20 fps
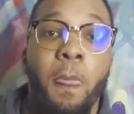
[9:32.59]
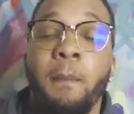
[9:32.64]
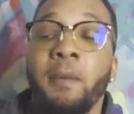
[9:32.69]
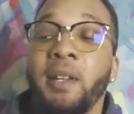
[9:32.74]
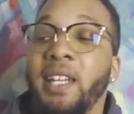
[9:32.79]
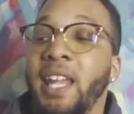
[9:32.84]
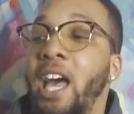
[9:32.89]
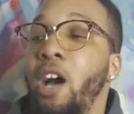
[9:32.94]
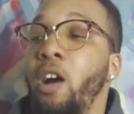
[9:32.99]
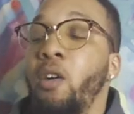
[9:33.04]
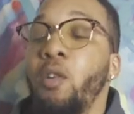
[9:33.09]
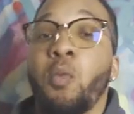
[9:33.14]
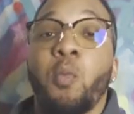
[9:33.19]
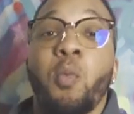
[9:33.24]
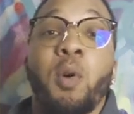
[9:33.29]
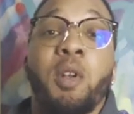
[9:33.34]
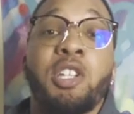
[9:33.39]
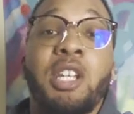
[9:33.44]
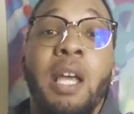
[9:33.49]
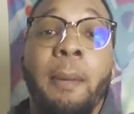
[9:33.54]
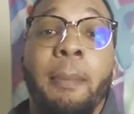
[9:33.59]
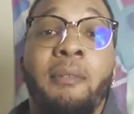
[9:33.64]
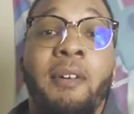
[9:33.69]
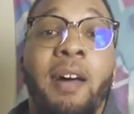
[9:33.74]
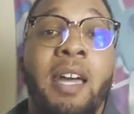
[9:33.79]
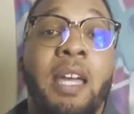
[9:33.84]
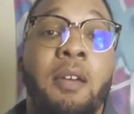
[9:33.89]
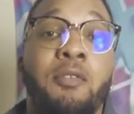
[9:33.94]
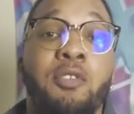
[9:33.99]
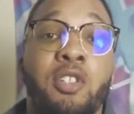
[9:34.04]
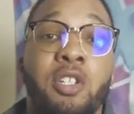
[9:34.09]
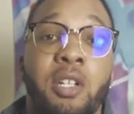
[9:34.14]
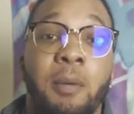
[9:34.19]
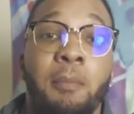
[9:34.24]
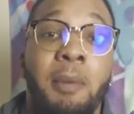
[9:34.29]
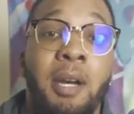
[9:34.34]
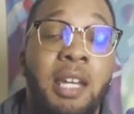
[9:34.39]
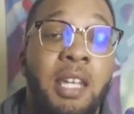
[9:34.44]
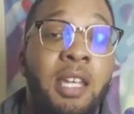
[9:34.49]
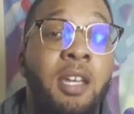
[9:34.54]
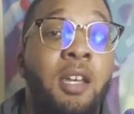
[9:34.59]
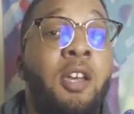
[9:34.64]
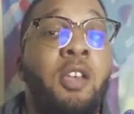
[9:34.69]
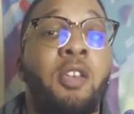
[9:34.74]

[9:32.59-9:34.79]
Now, when Shopify gives you your money,